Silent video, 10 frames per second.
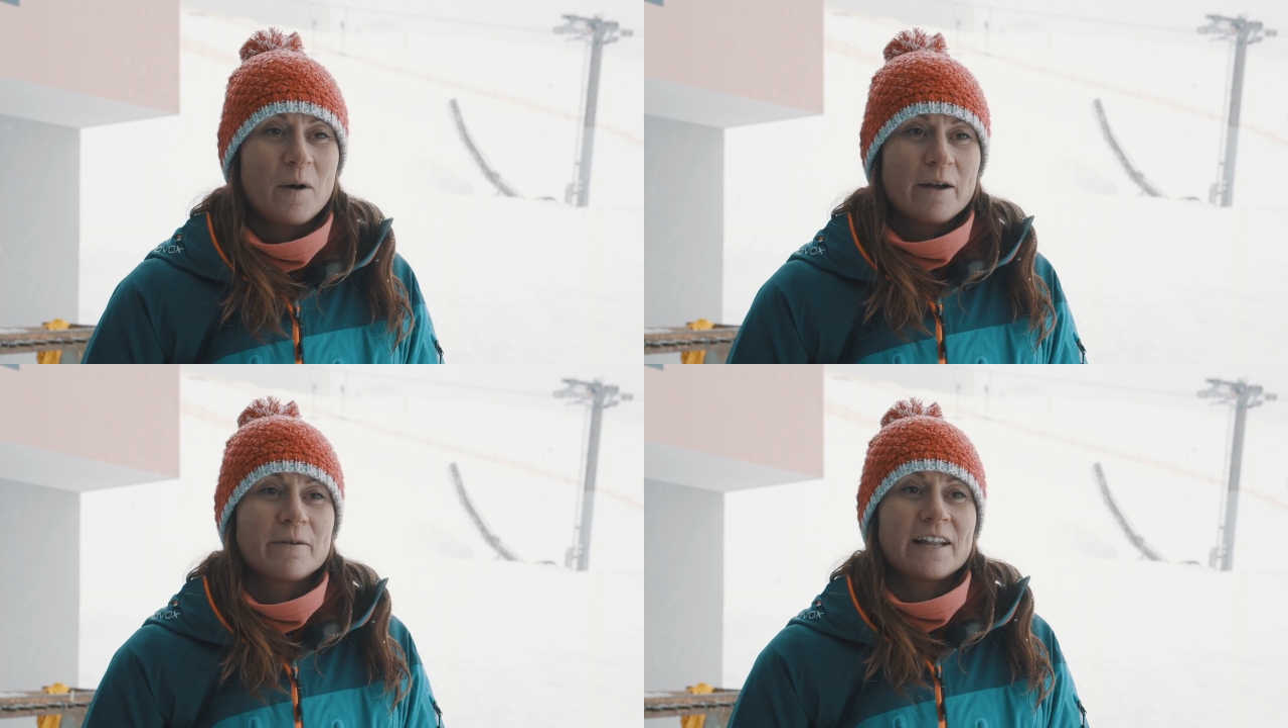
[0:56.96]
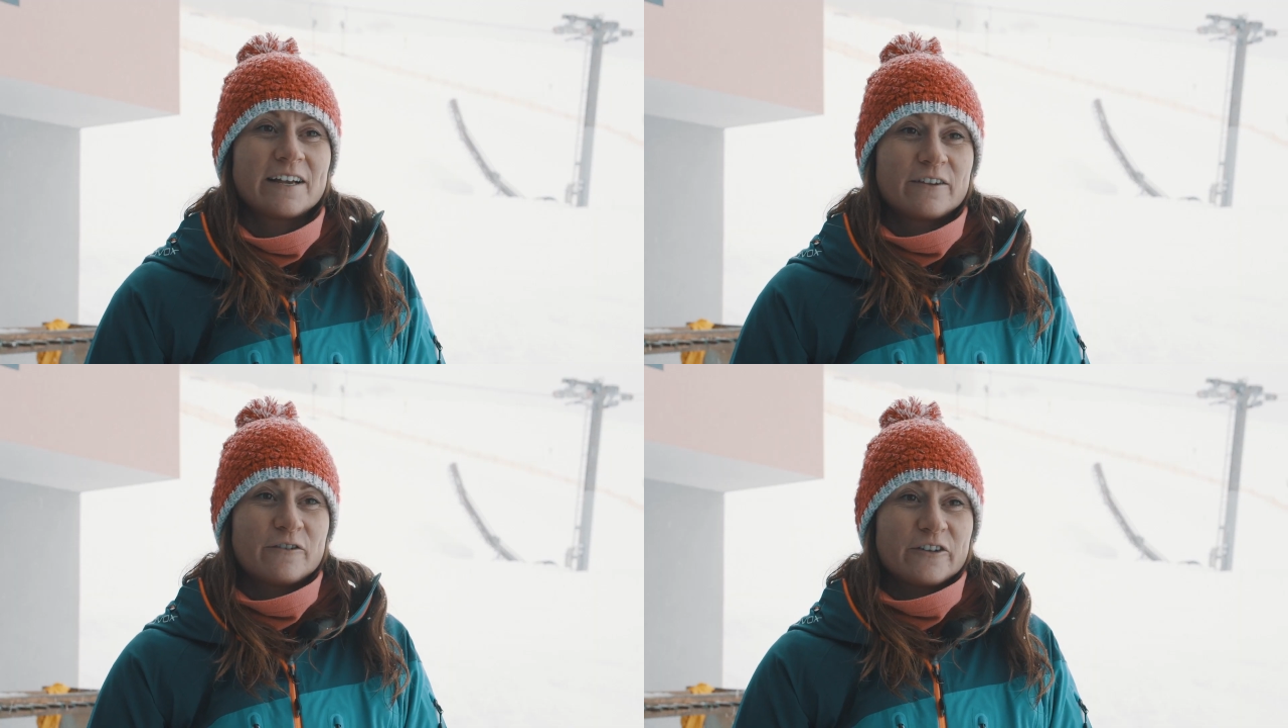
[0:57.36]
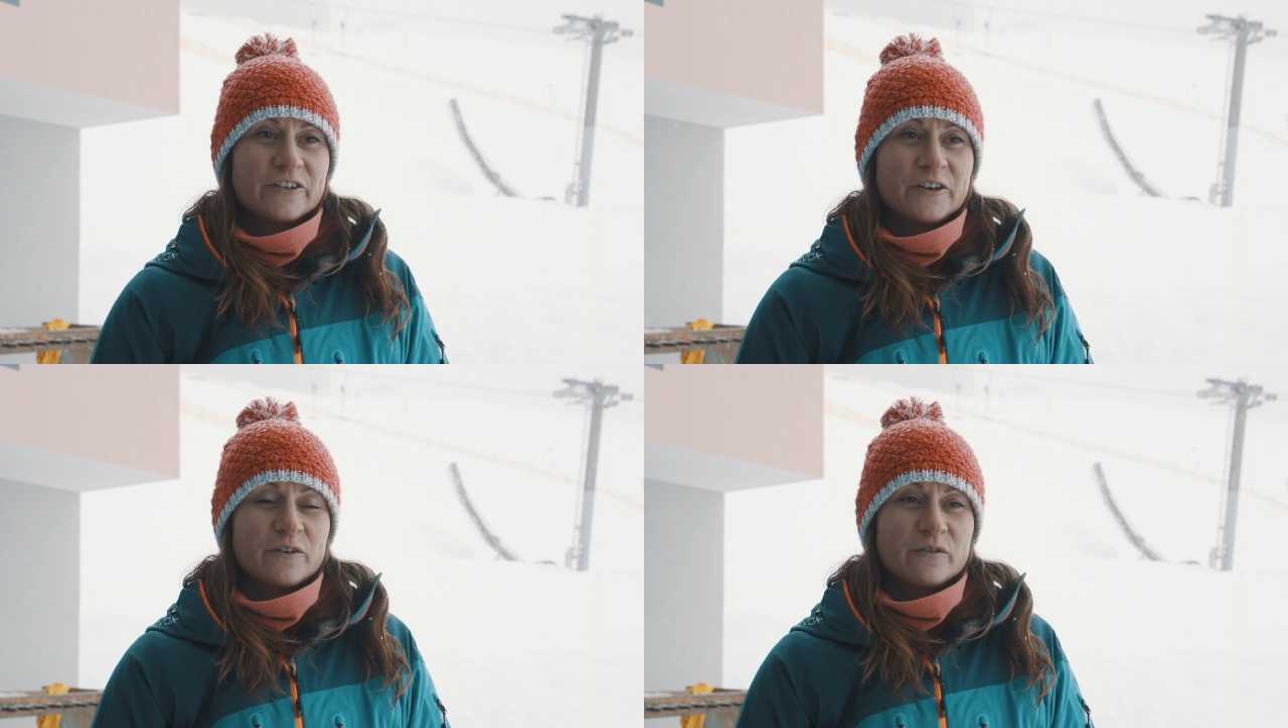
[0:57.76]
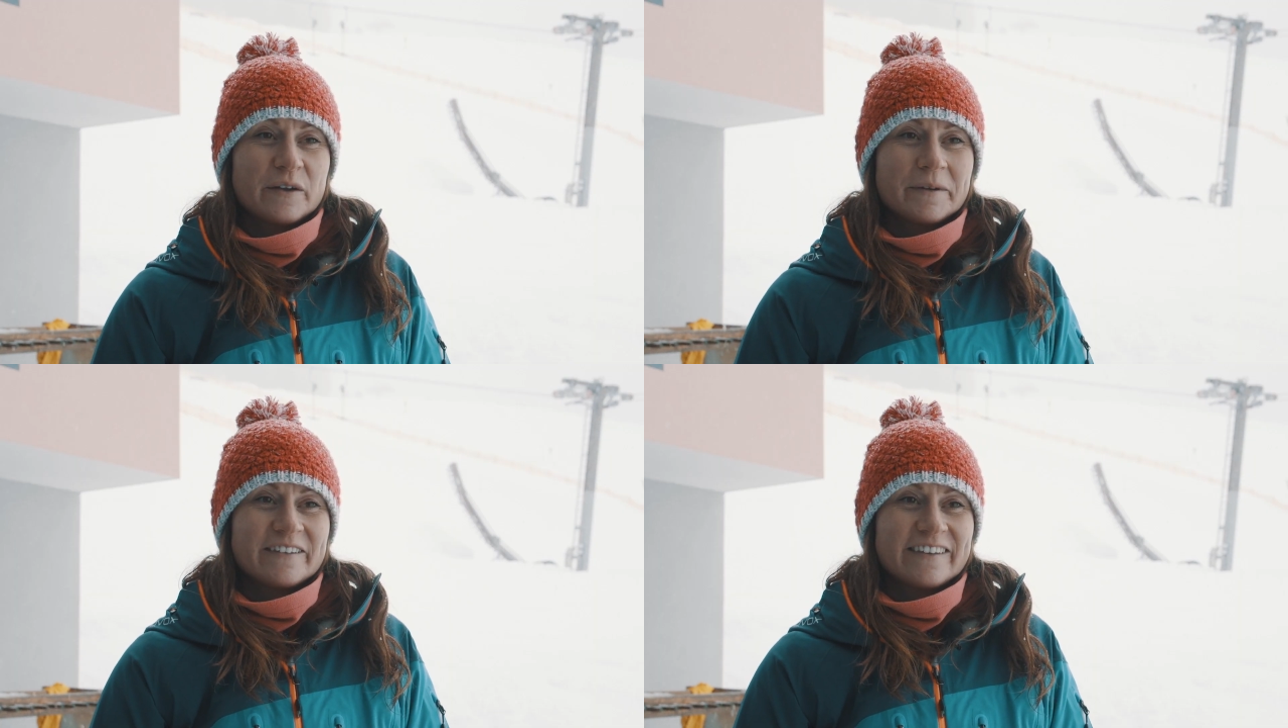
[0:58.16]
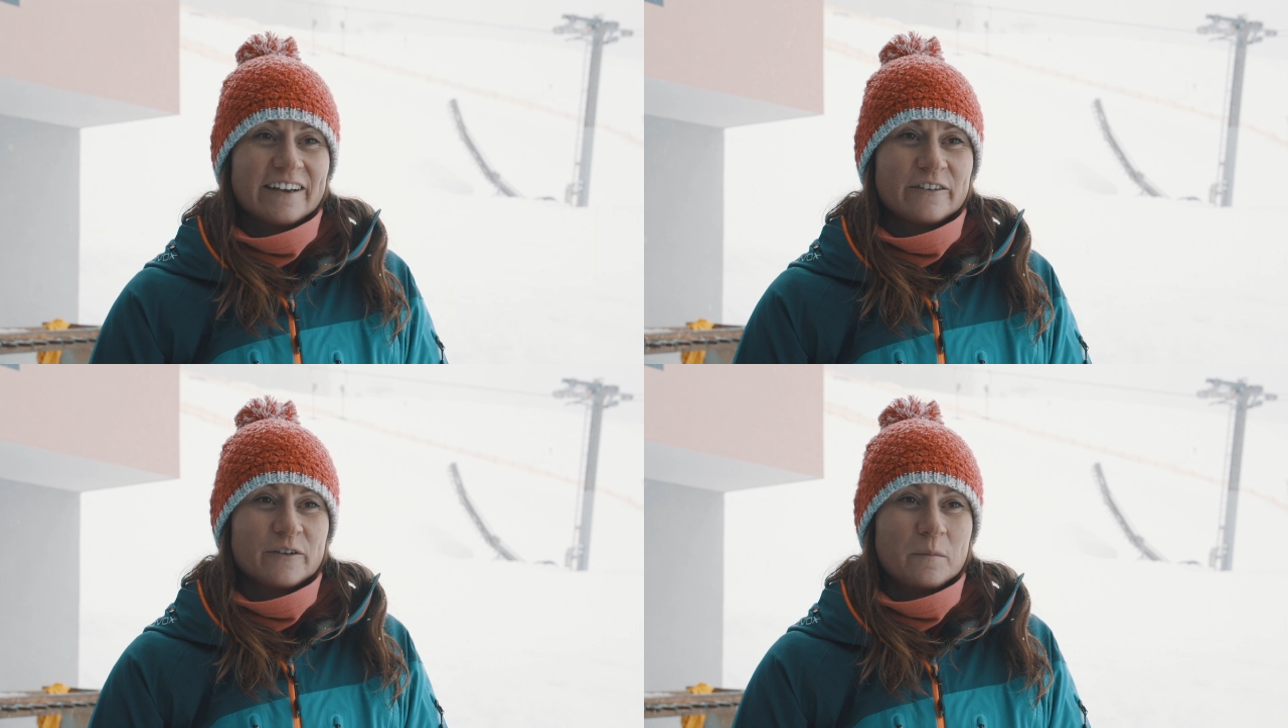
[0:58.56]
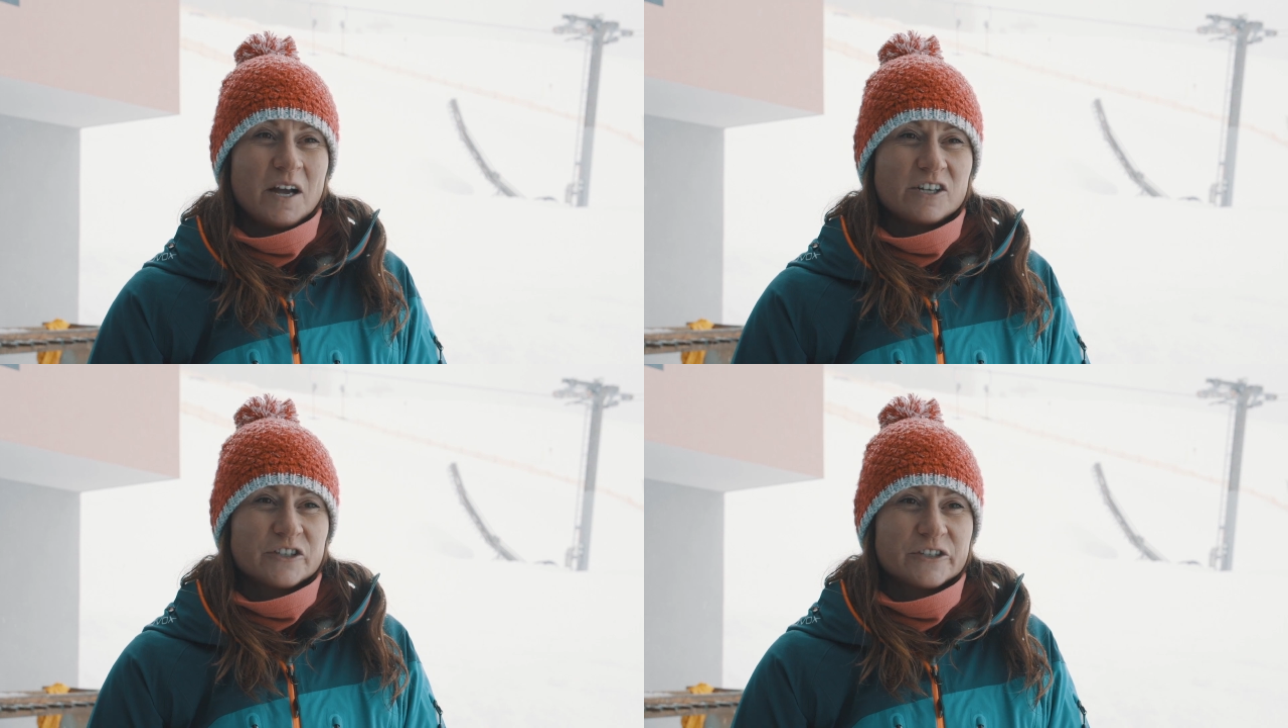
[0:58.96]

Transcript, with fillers: why we like the Rossignol Famous six so much?